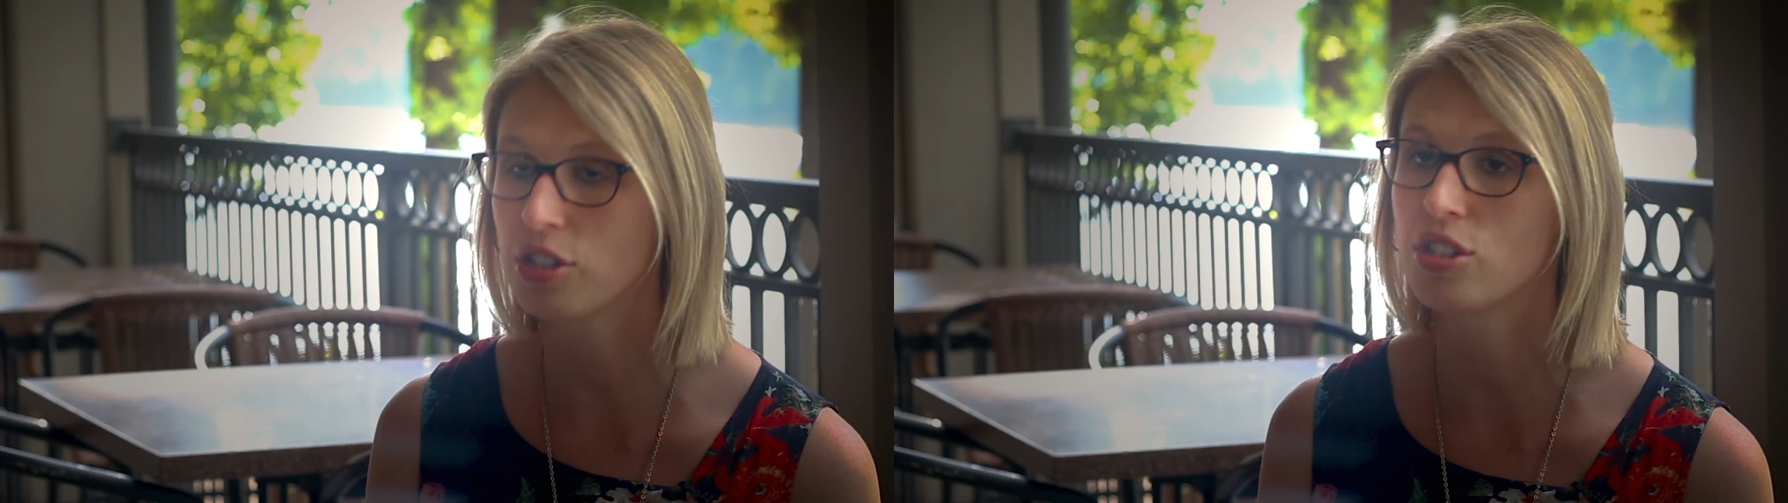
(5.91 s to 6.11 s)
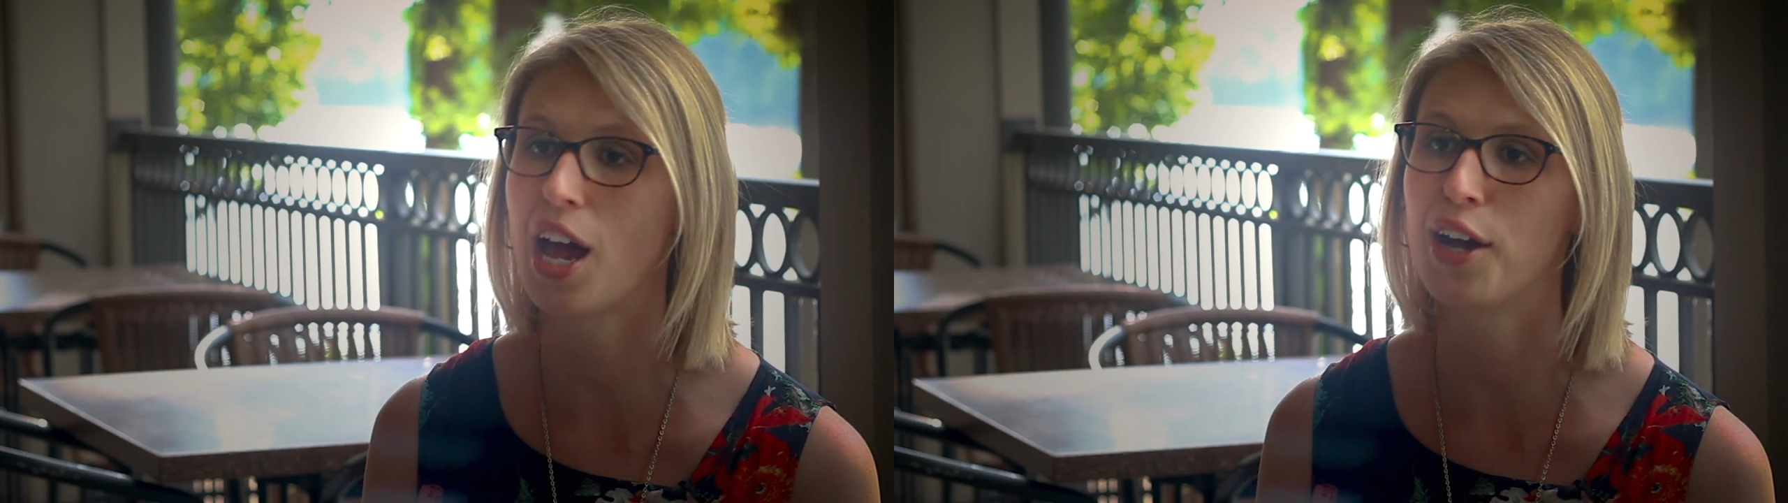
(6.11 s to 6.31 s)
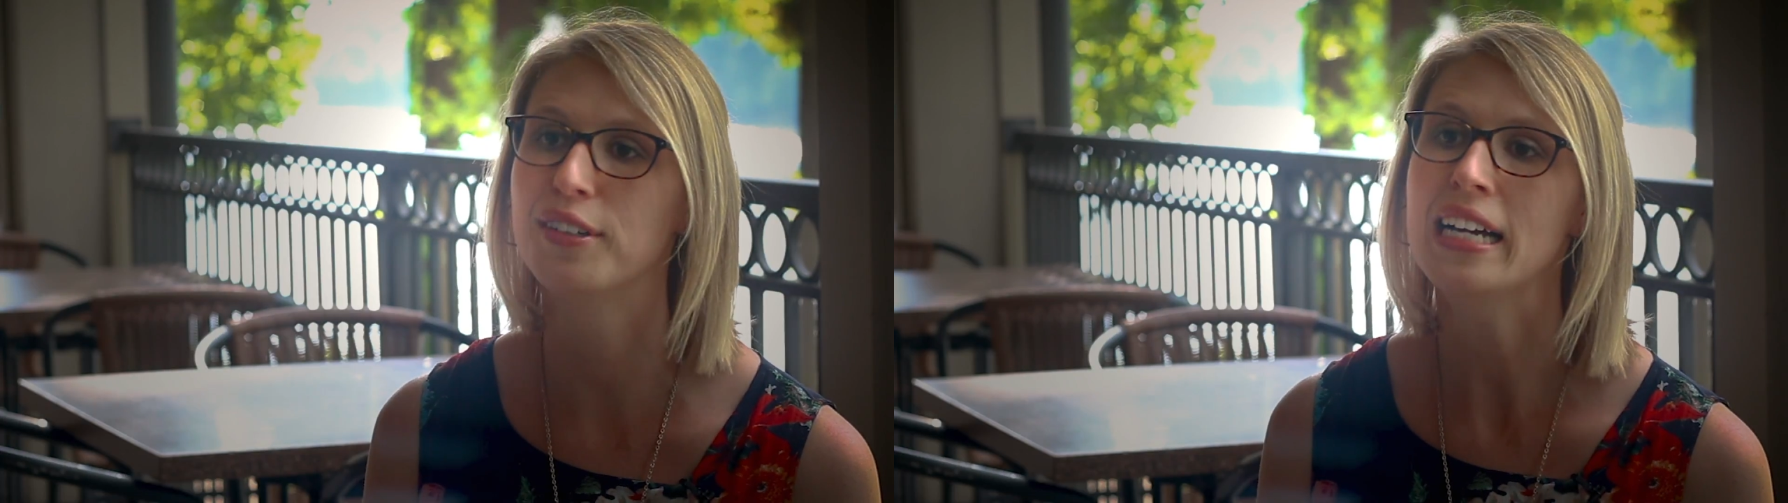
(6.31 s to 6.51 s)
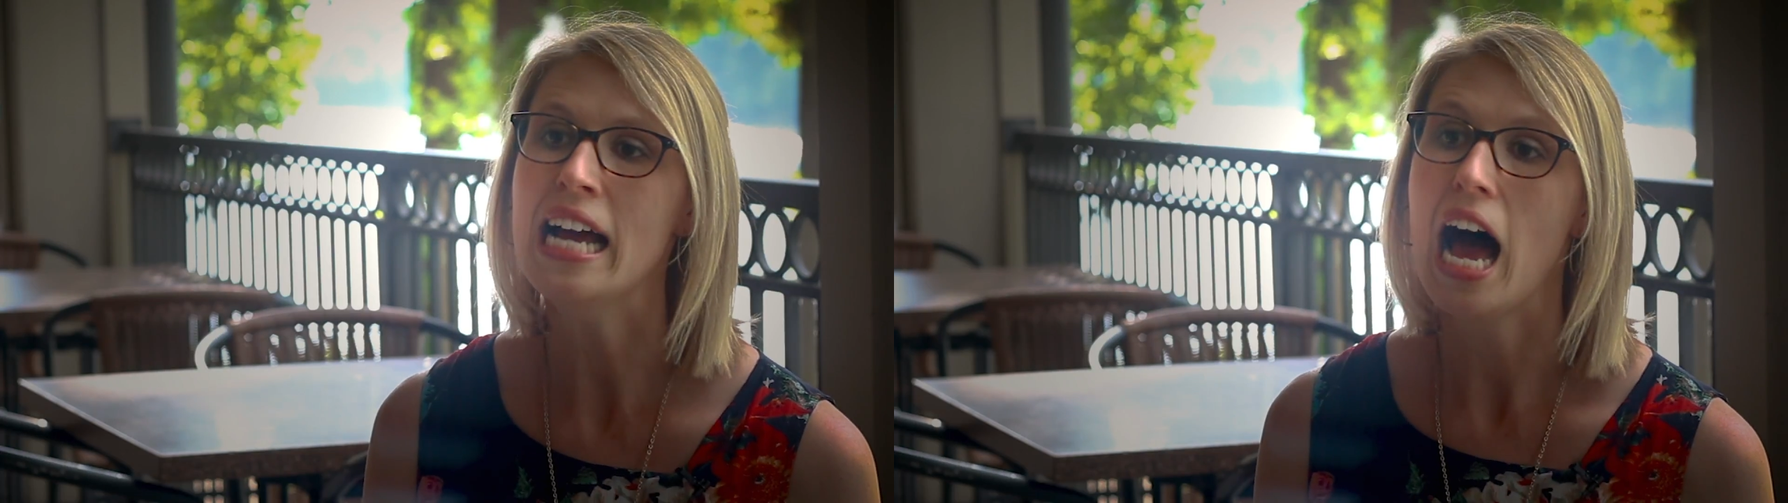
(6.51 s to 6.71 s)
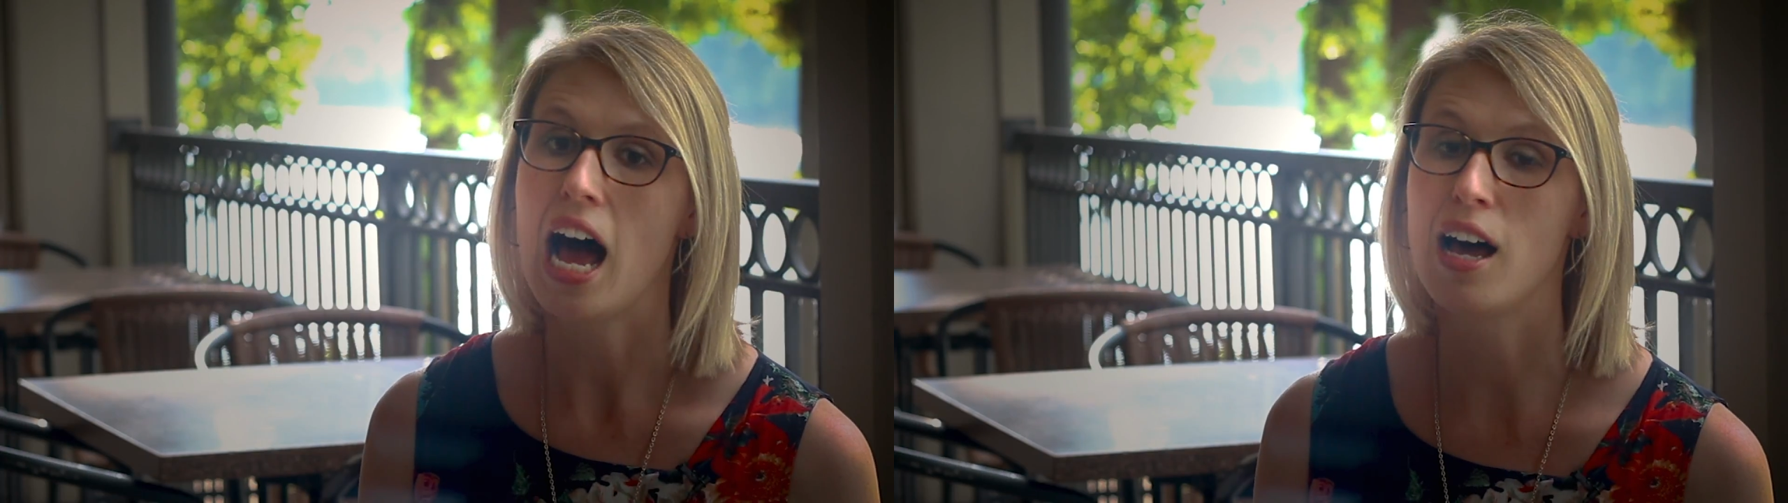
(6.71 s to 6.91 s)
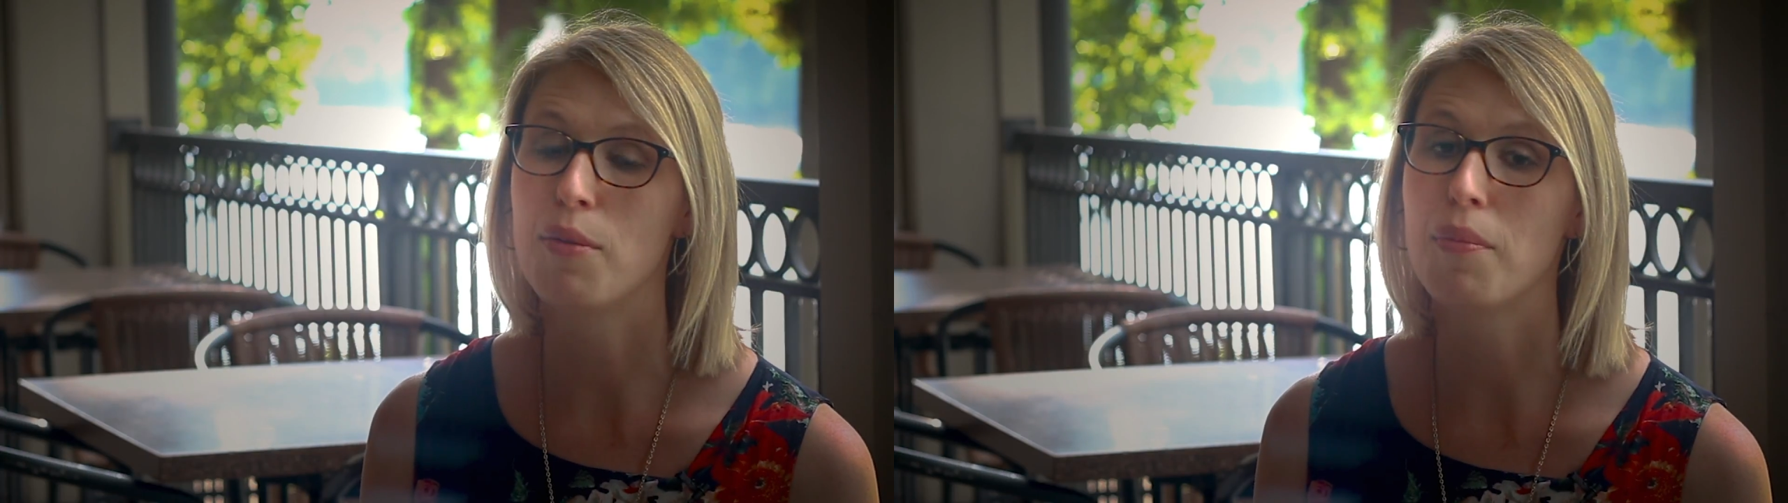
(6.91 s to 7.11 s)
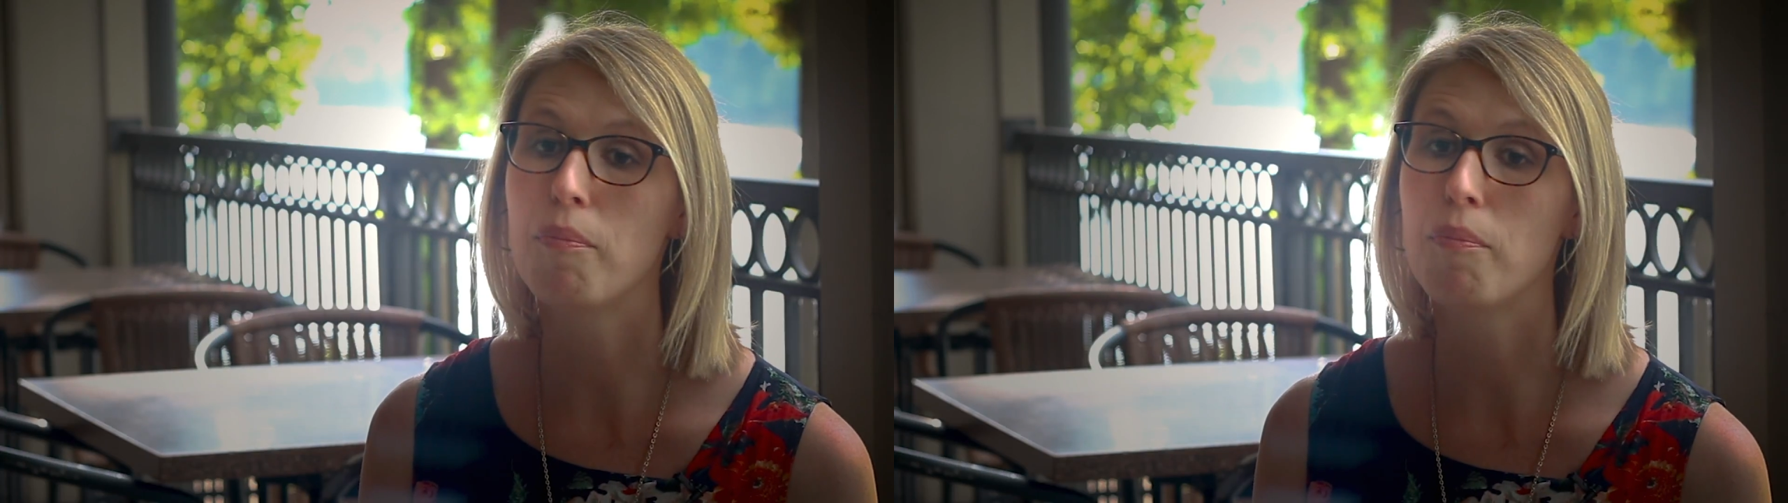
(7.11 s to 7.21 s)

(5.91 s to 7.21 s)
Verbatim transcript: So, um,